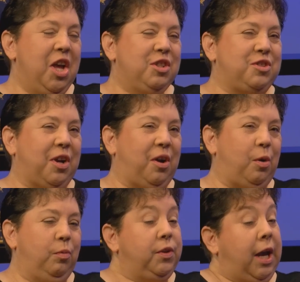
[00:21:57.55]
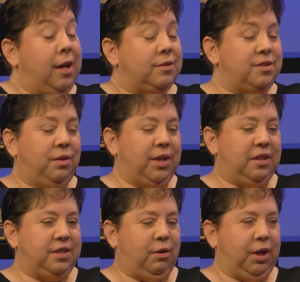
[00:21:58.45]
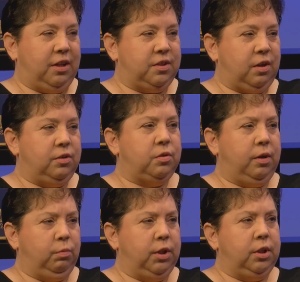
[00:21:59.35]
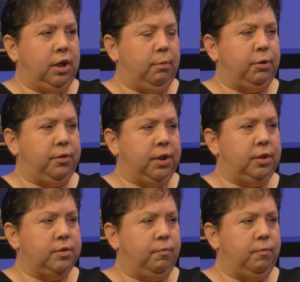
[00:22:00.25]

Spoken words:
So yeah, so that's how it got started. So I'd written a couple of things